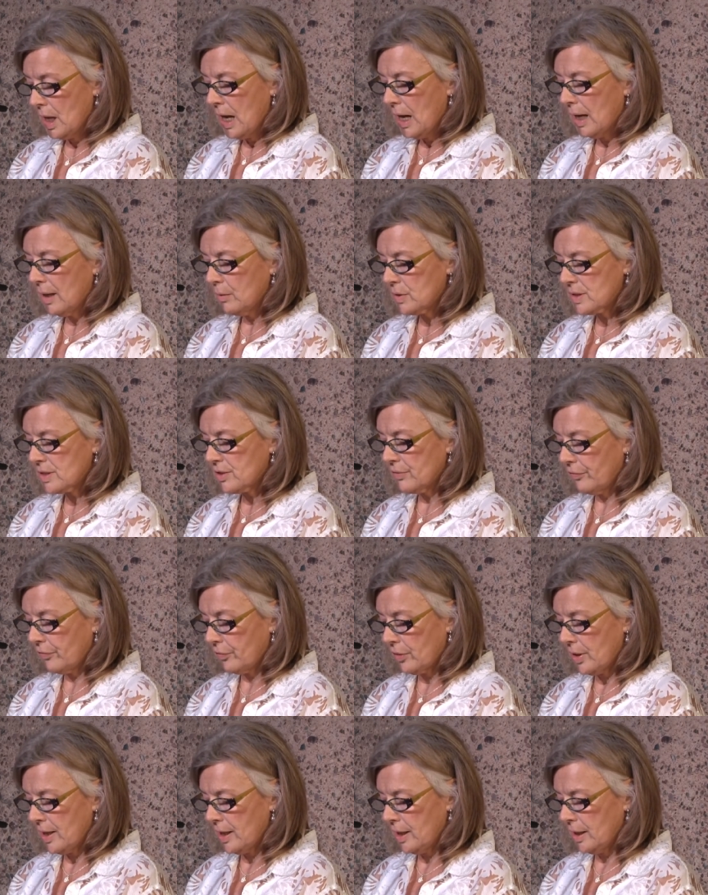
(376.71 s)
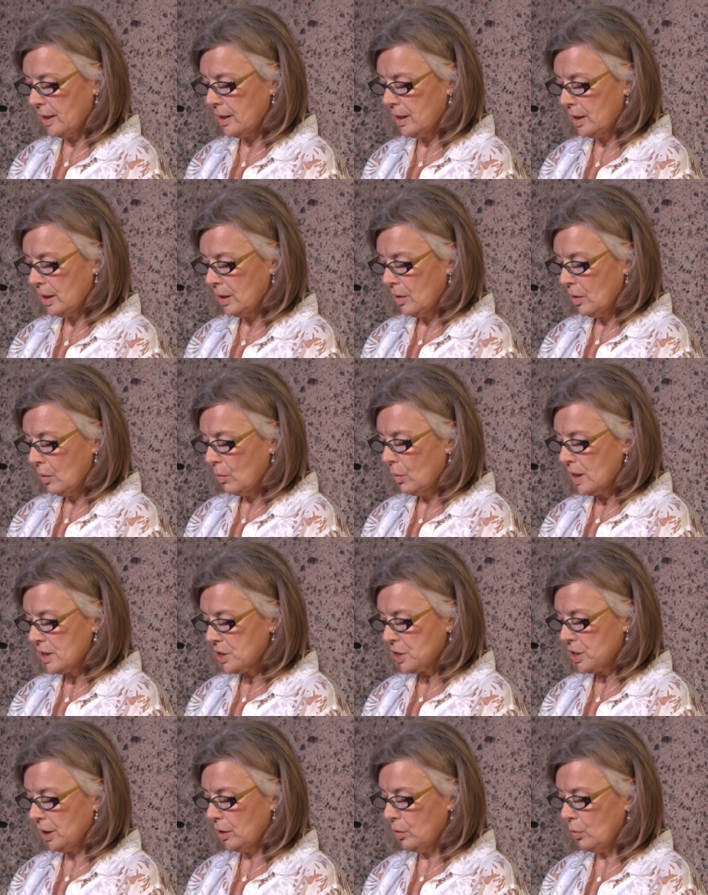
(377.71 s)
I was afraid,
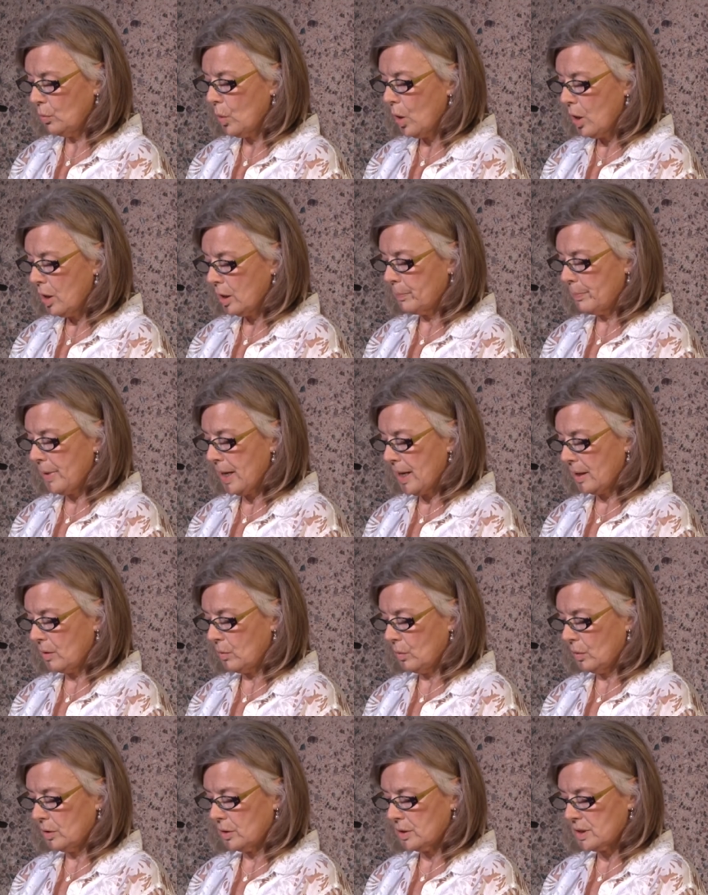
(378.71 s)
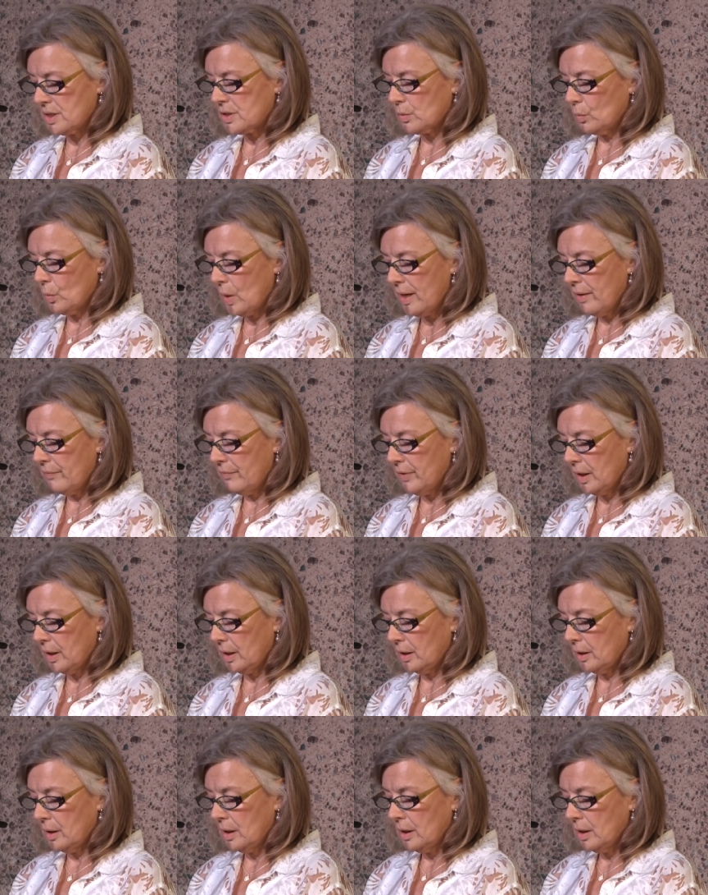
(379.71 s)
watching you walk backwards,
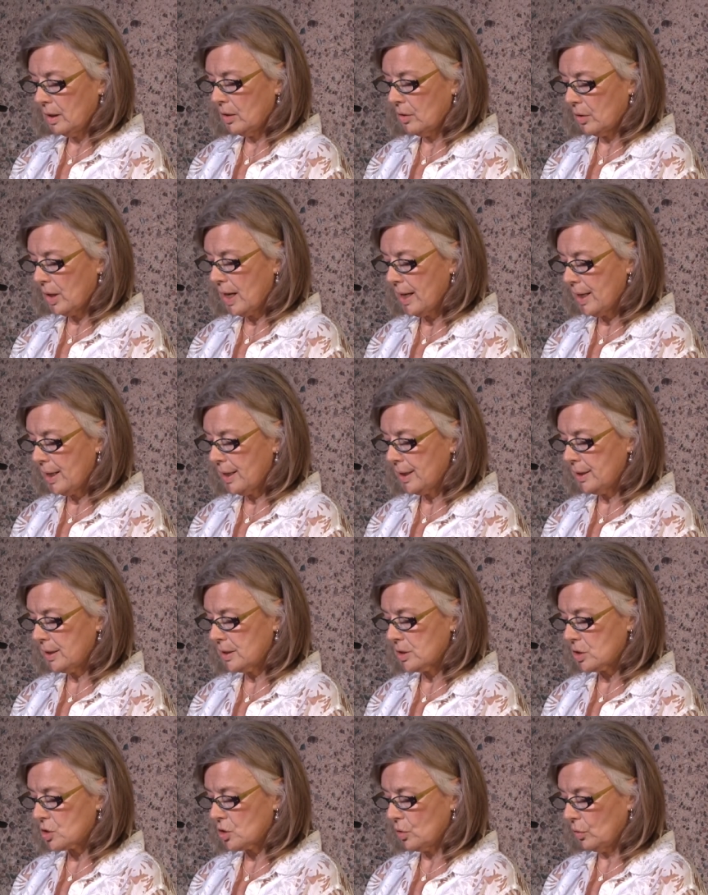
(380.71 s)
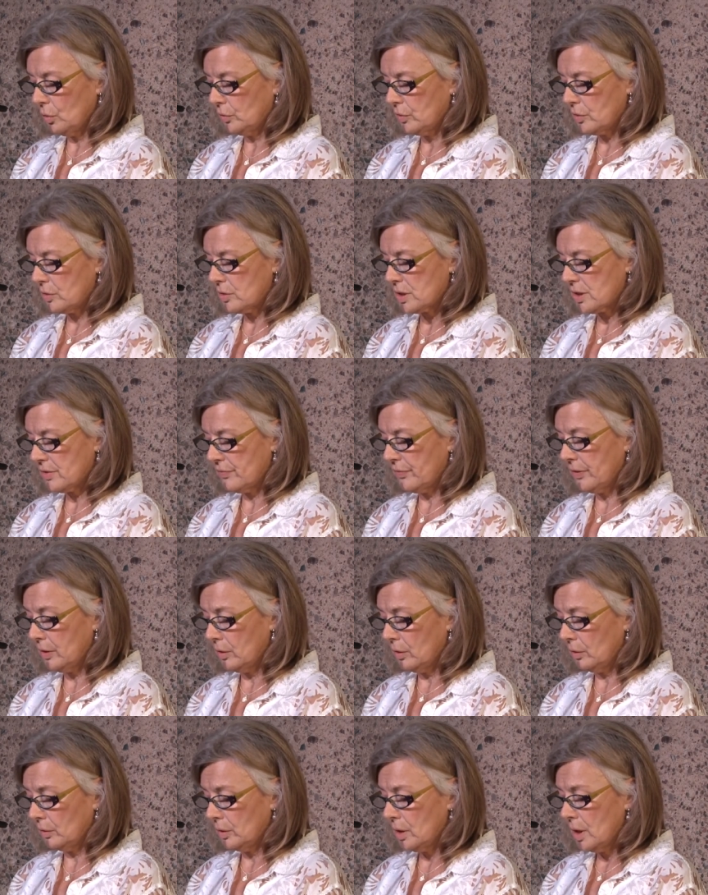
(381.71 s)
waving, your head and shoulders
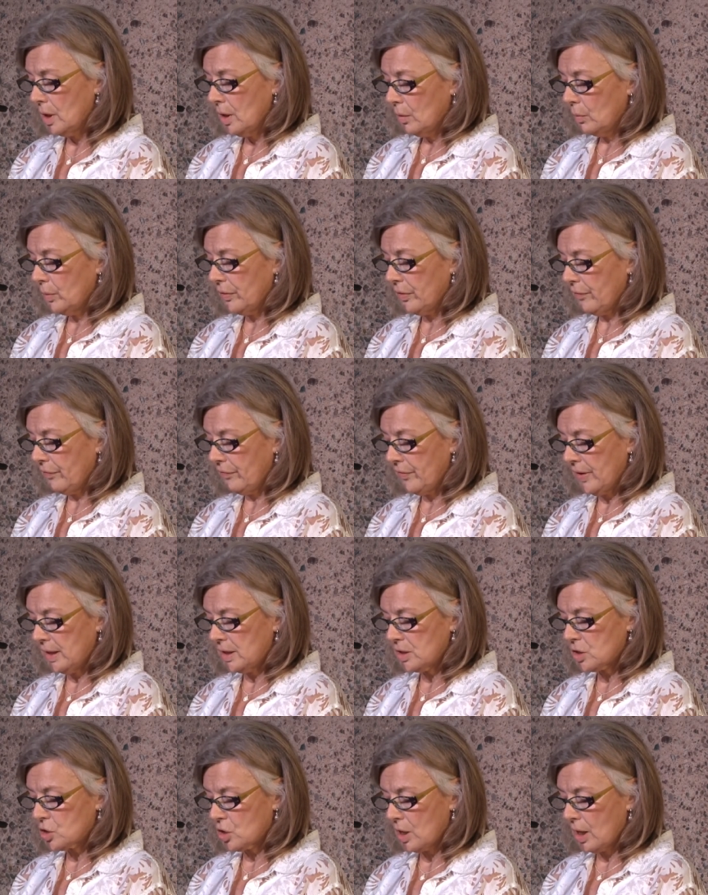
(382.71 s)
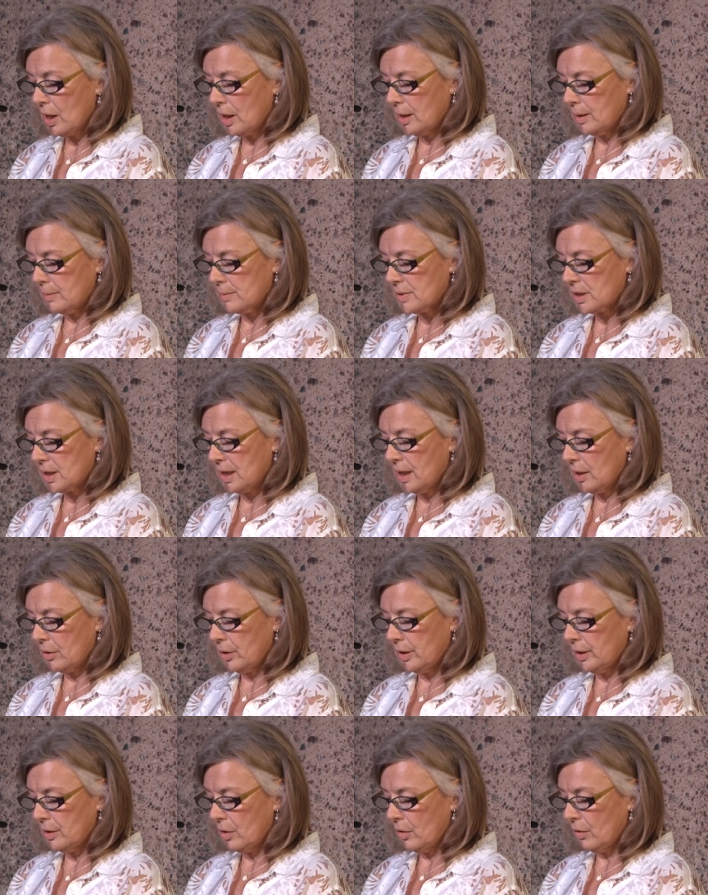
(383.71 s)
filled with the faint chimes
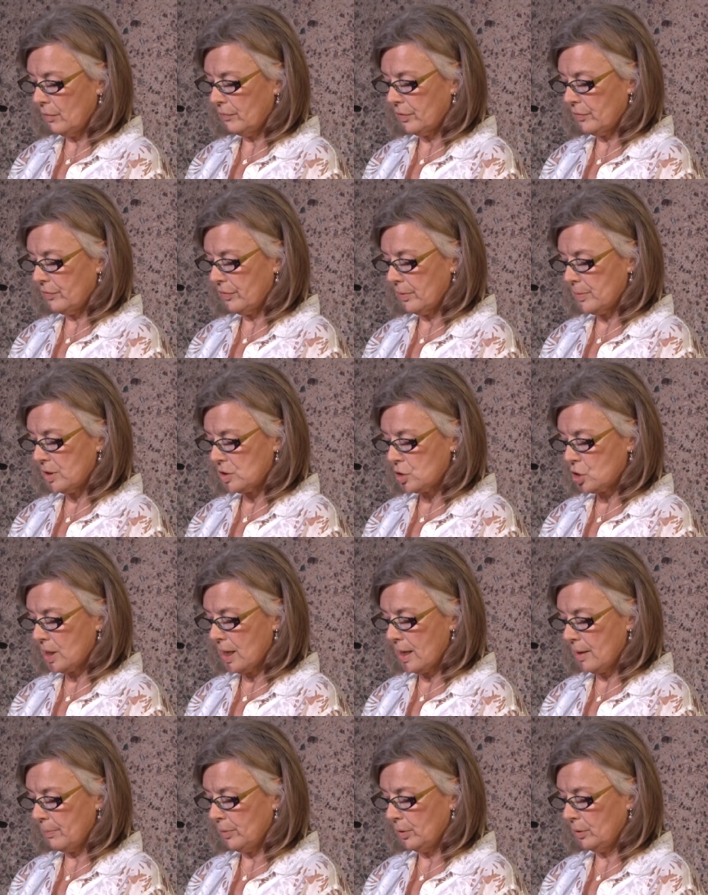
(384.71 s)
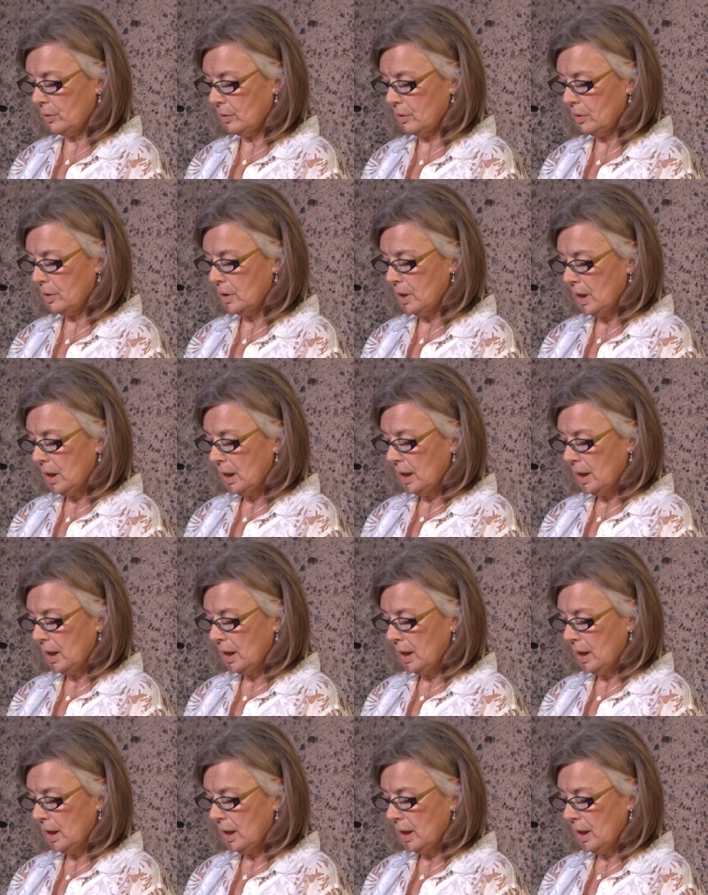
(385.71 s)
carried over from the chapel,